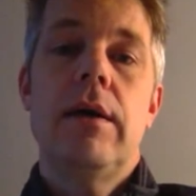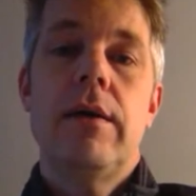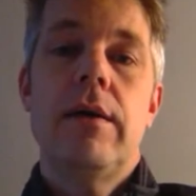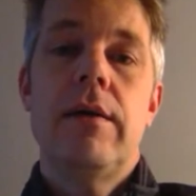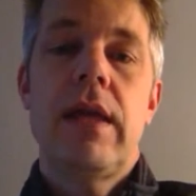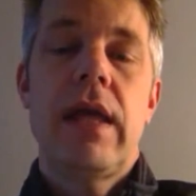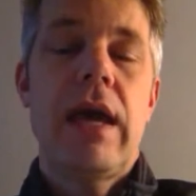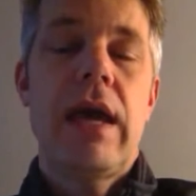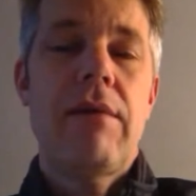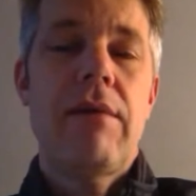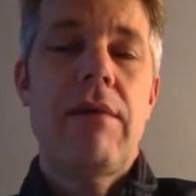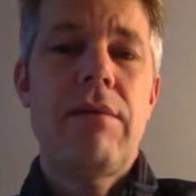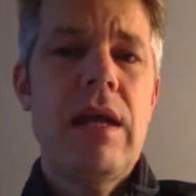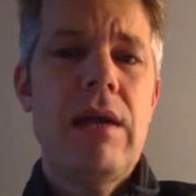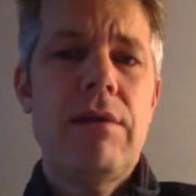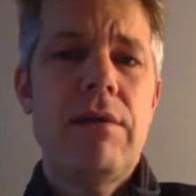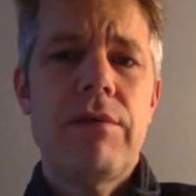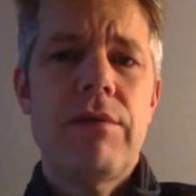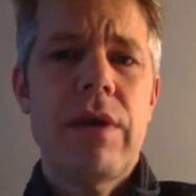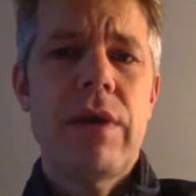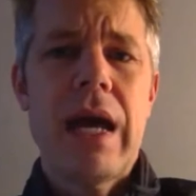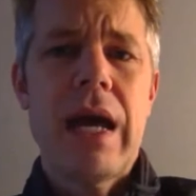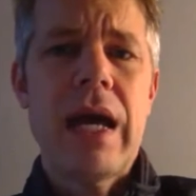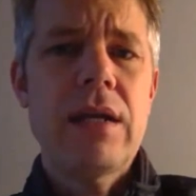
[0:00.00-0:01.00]
They have
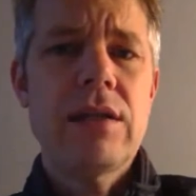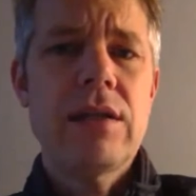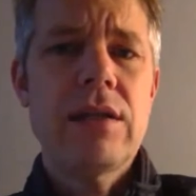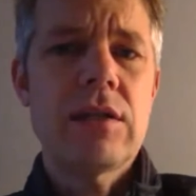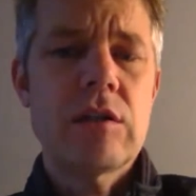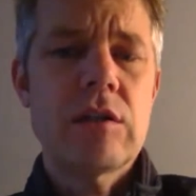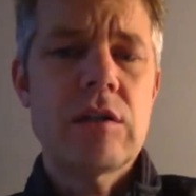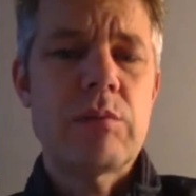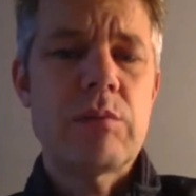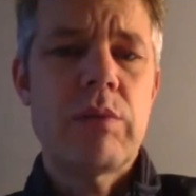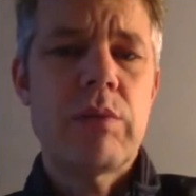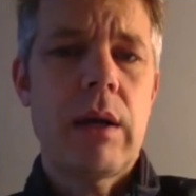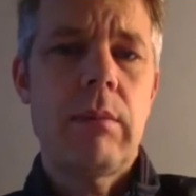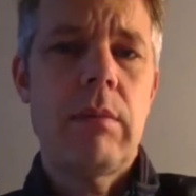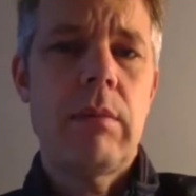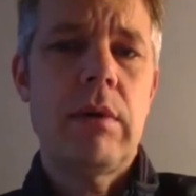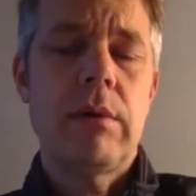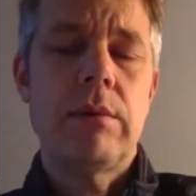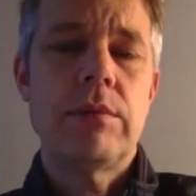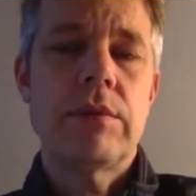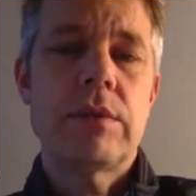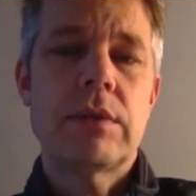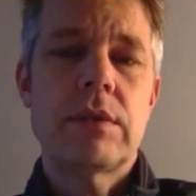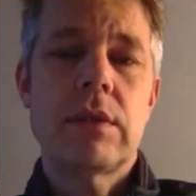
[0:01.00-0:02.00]
never had such
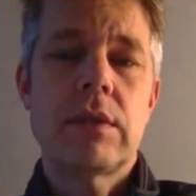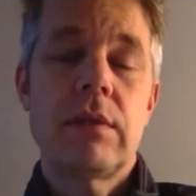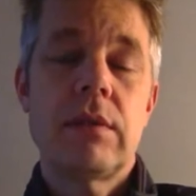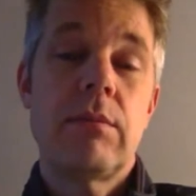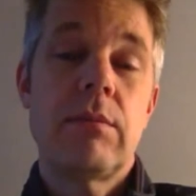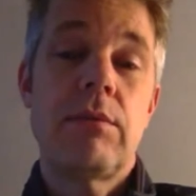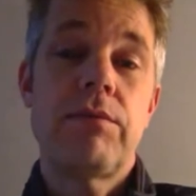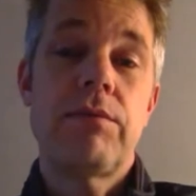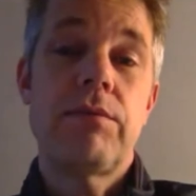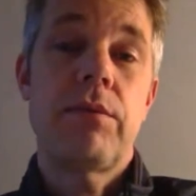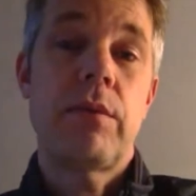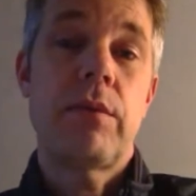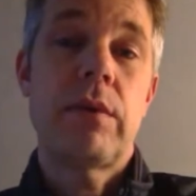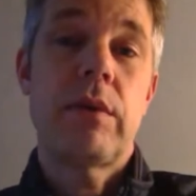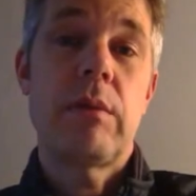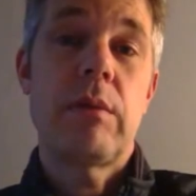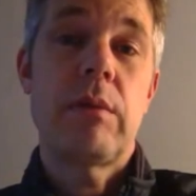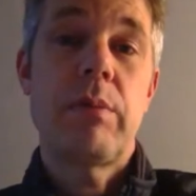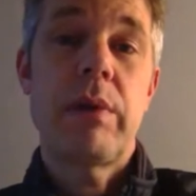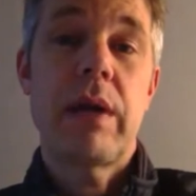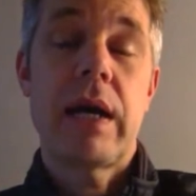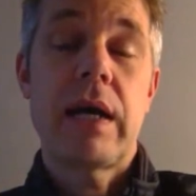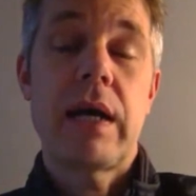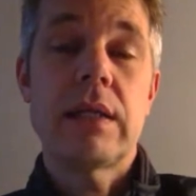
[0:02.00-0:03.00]
problems before in the
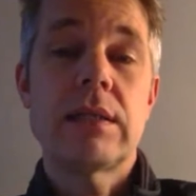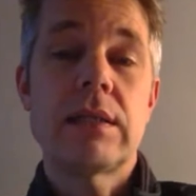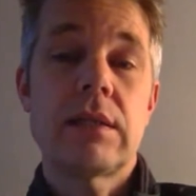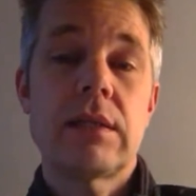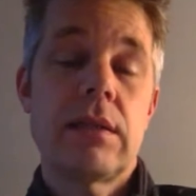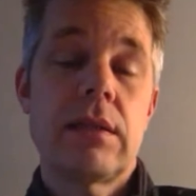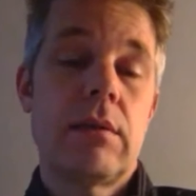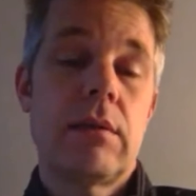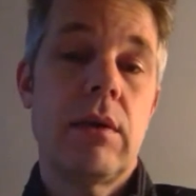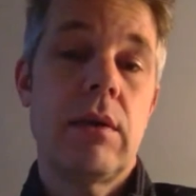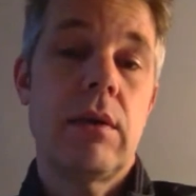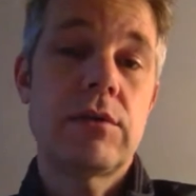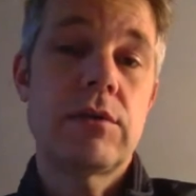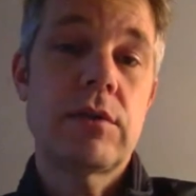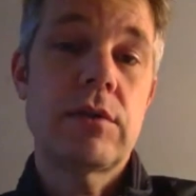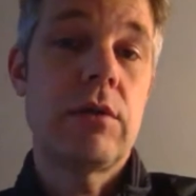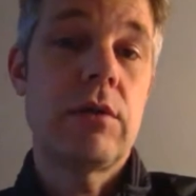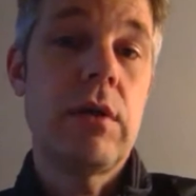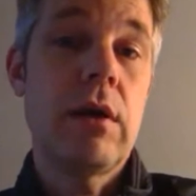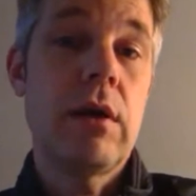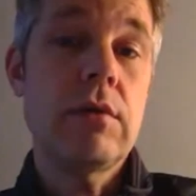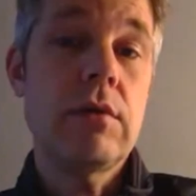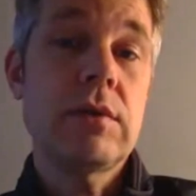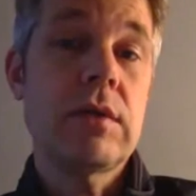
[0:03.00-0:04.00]
past. Well,
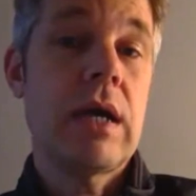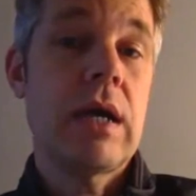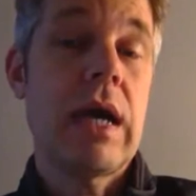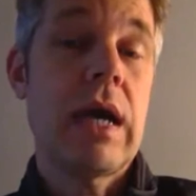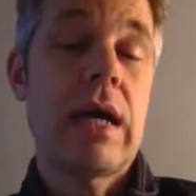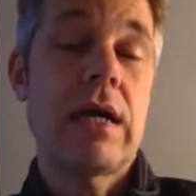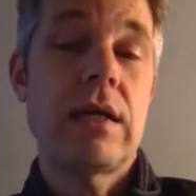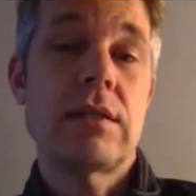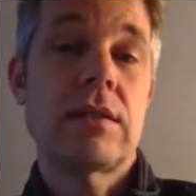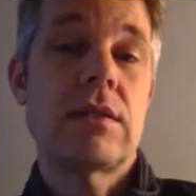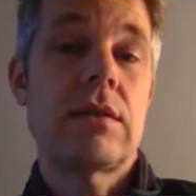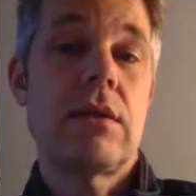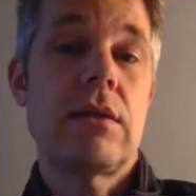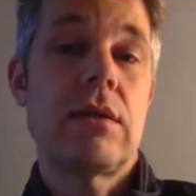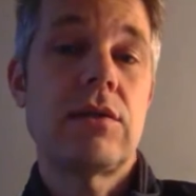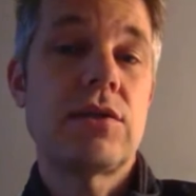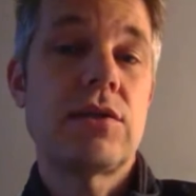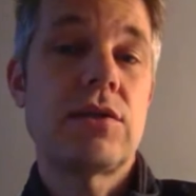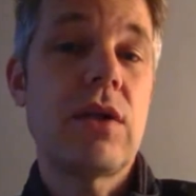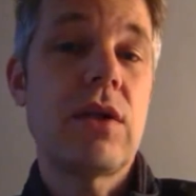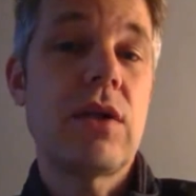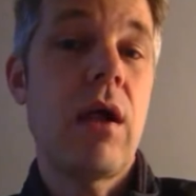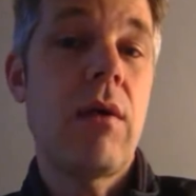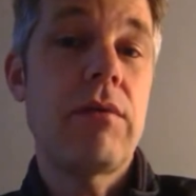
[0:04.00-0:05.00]
Toyota has
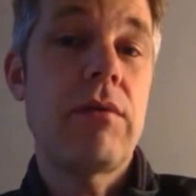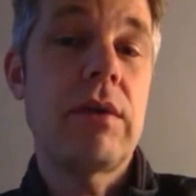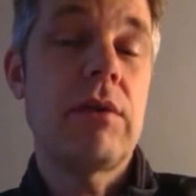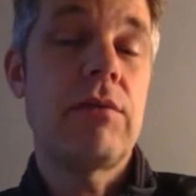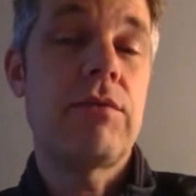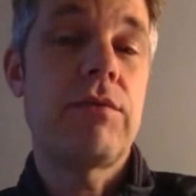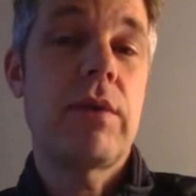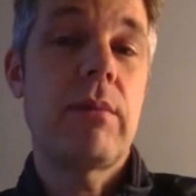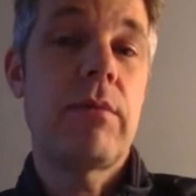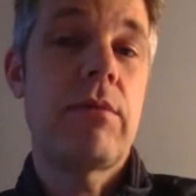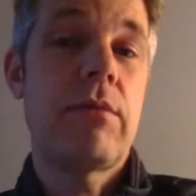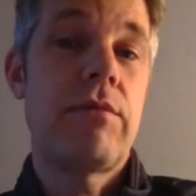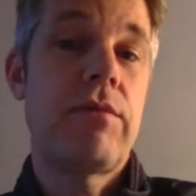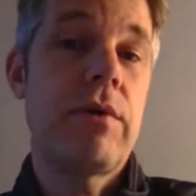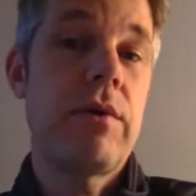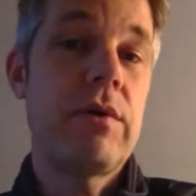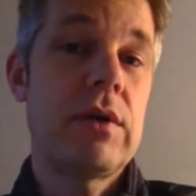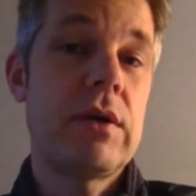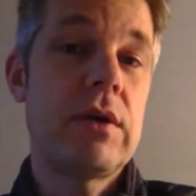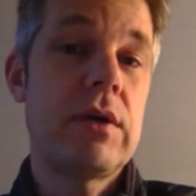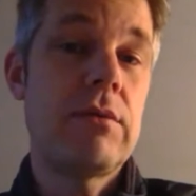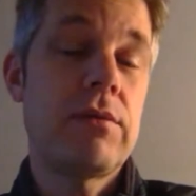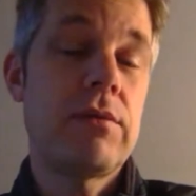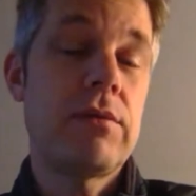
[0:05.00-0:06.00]
solved it from a very
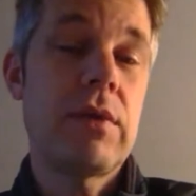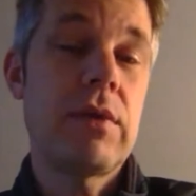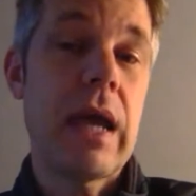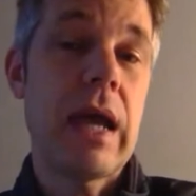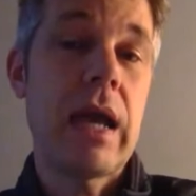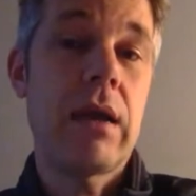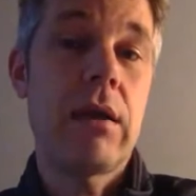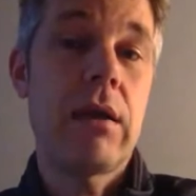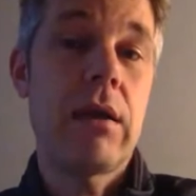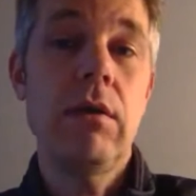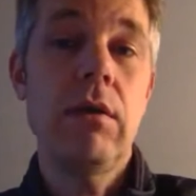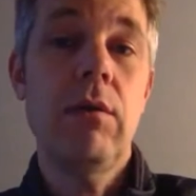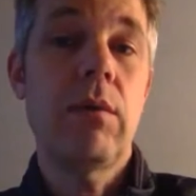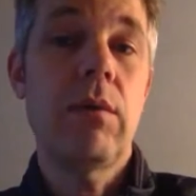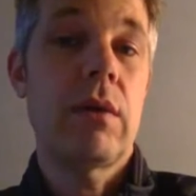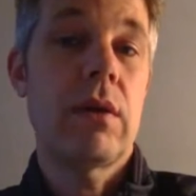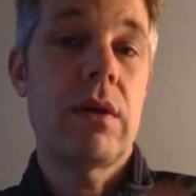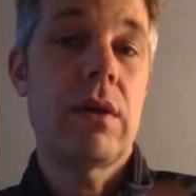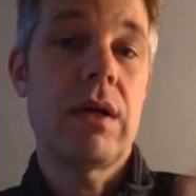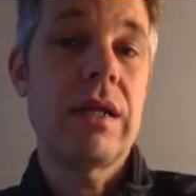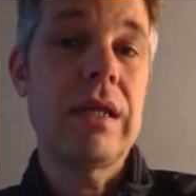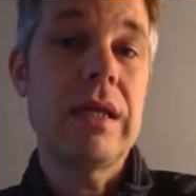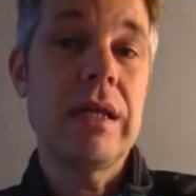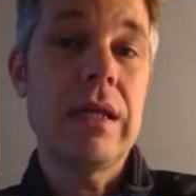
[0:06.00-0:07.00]
different angle with
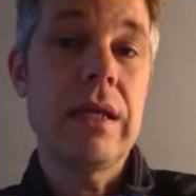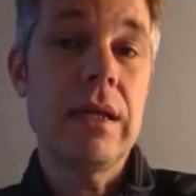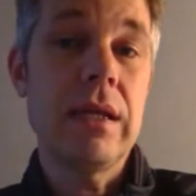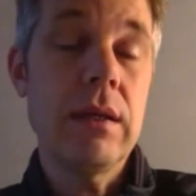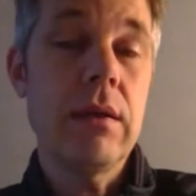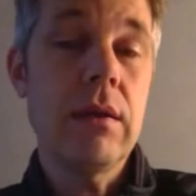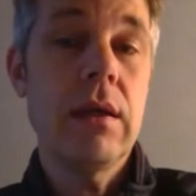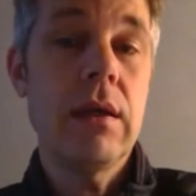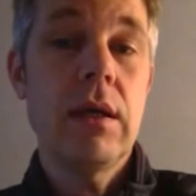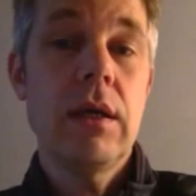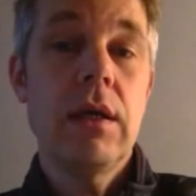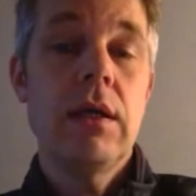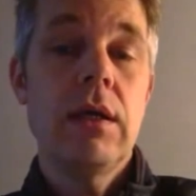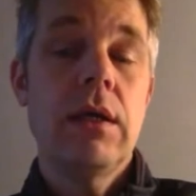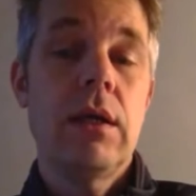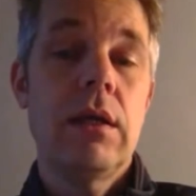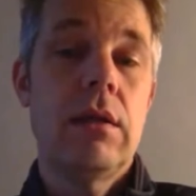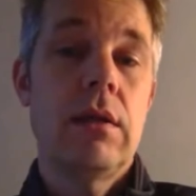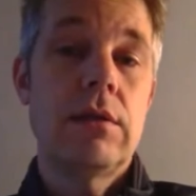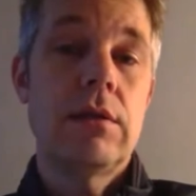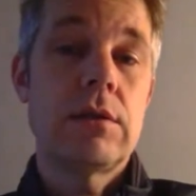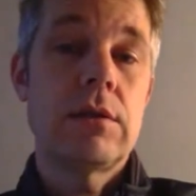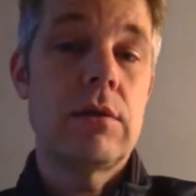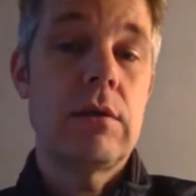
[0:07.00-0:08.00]
Lean,
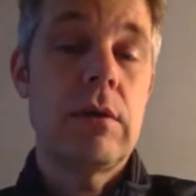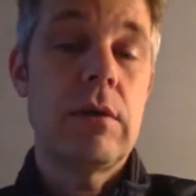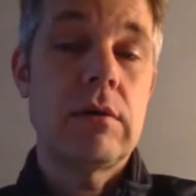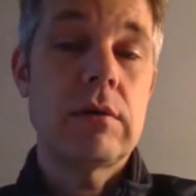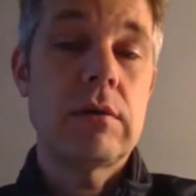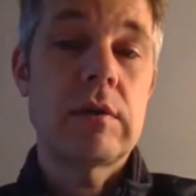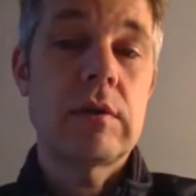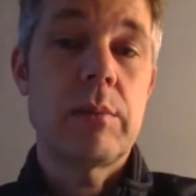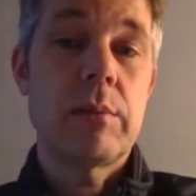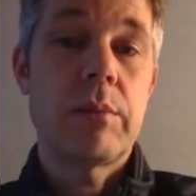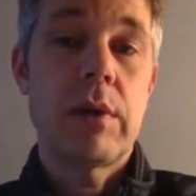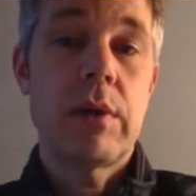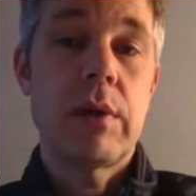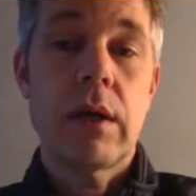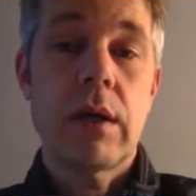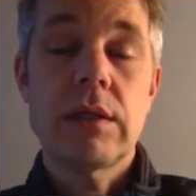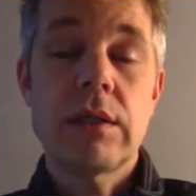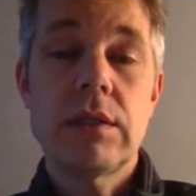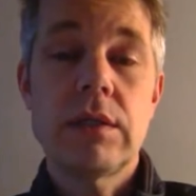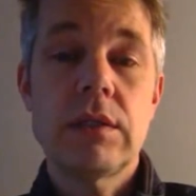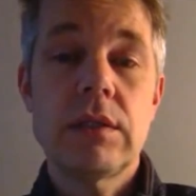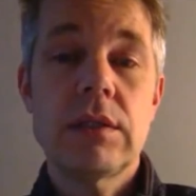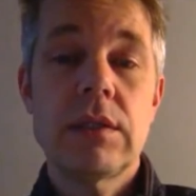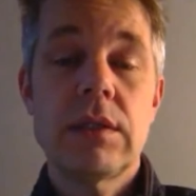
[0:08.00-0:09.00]
the Toyota
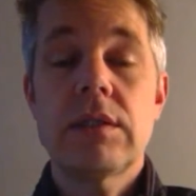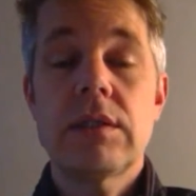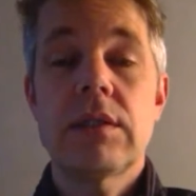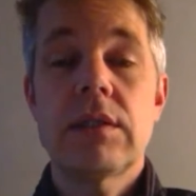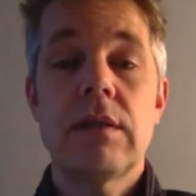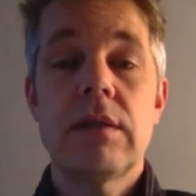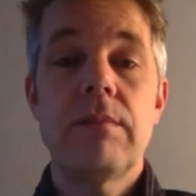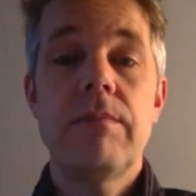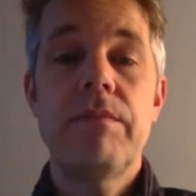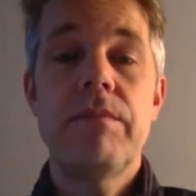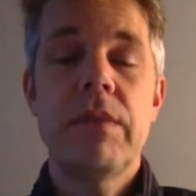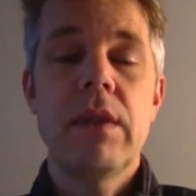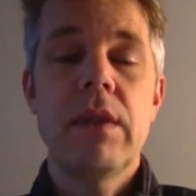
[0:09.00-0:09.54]
production system,